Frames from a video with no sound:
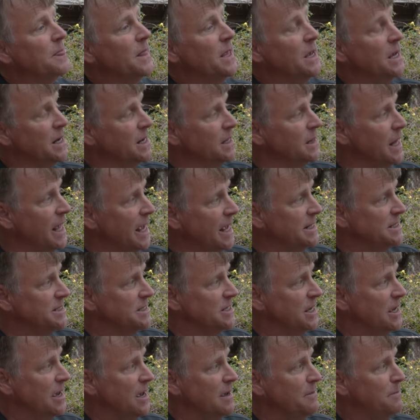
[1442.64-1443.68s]
in a
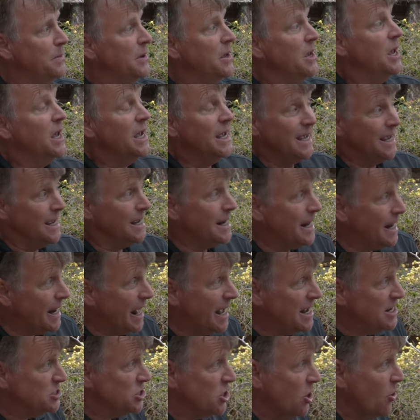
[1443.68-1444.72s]
landscape in an
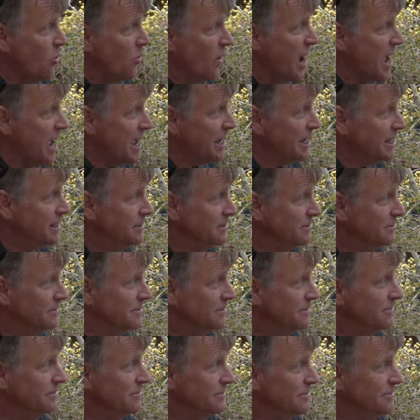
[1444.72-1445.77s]
HOA.
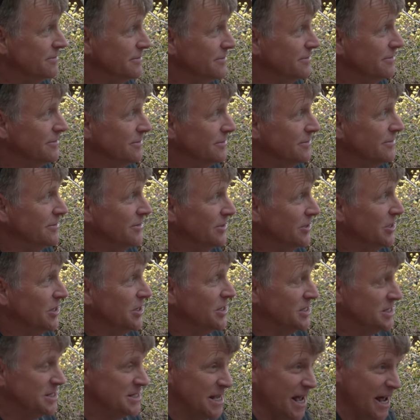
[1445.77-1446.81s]
Right, that satisfy
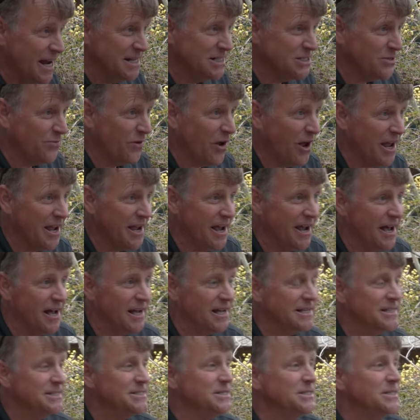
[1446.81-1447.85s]
us satisfy
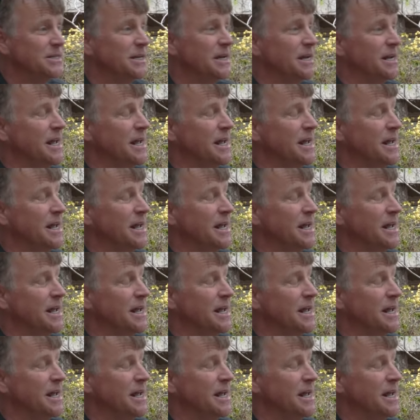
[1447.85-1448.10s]
us humans